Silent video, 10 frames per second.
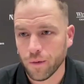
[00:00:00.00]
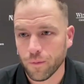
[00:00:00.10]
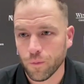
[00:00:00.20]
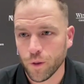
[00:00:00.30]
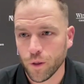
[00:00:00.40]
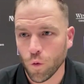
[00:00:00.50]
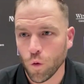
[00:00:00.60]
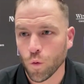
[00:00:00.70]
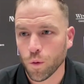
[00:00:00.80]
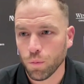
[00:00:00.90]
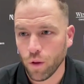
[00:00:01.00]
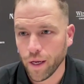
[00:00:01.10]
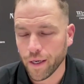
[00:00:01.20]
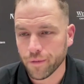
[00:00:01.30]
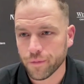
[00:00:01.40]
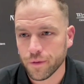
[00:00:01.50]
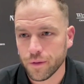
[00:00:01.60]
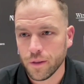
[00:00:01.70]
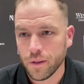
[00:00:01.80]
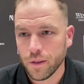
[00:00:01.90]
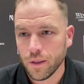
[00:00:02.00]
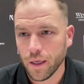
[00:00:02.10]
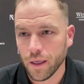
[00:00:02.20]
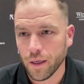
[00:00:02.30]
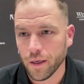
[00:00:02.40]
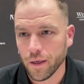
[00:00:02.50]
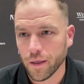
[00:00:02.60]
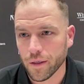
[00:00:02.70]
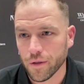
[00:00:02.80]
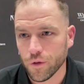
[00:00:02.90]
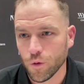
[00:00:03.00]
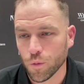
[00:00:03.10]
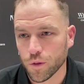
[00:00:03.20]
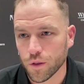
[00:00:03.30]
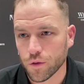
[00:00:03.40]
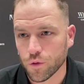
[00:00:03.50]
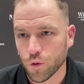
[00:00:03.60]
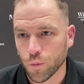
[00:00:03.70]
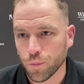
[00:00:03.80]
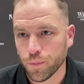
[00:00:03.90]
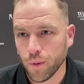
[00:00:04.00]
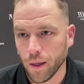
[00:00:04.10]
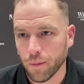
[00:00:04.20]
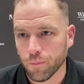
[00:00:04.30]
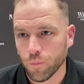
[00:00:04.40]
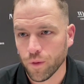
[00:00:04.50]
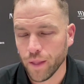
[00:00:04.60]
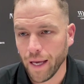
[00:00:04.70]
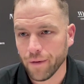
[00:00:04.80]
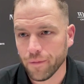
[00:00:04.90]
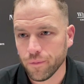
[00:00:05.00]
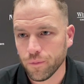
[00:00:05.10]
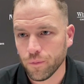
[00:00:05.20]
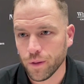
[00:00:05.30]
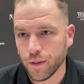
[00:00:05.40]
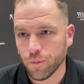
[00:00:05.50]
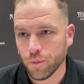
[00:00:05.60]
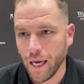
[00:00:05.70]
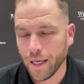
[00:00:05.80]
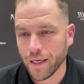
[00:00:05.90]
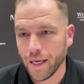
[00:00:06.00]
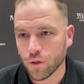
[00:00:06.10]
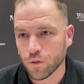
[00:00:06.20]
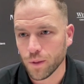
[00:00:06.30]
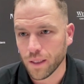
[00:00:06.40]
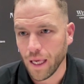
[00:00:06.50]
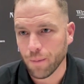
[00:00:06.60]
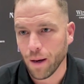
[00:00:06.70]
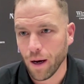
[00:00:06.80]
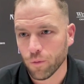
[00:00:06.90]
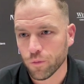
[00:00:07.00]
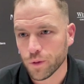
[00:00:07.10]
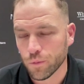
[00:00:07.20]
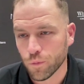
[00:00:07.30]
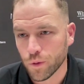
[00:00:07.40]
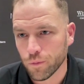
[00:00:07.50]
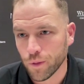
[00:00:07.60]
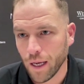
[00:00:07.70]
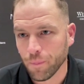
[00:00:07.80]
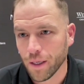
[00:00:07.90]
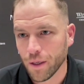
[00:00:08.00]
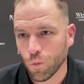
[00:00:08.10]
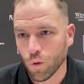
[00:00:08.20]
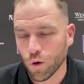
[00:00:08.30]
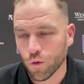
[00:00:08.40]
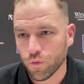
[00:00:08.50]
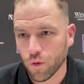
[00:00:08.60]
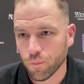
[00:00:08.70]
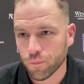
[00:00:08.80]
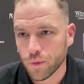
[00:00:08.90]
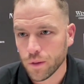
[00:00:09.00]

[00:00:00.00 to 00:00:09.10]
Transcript: We know who we're playing. And to do it with this group, when that announcement came out, when I'm getting word from,